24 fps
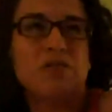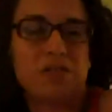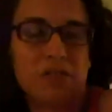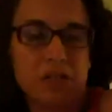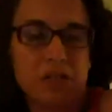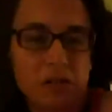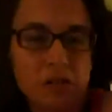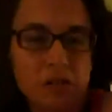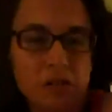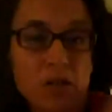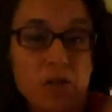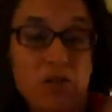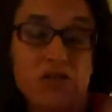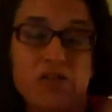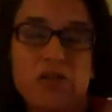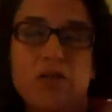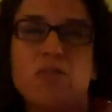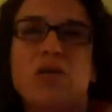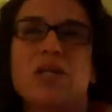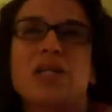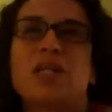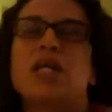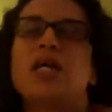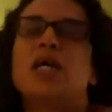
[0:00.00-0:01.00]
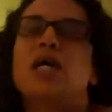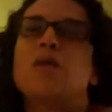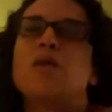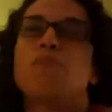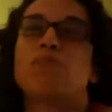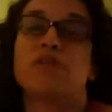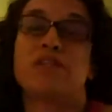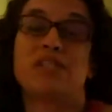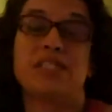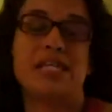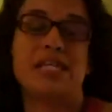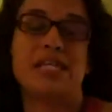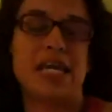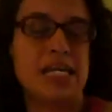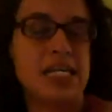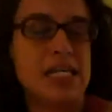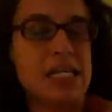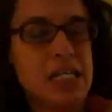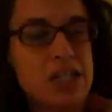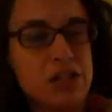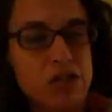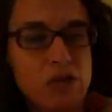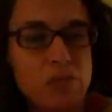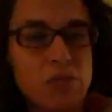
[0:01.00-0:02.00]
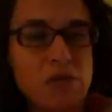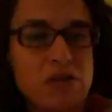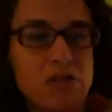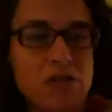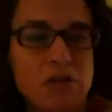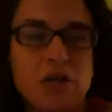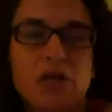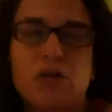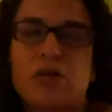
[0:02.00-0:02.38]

Syria or someone pretending to be Syria.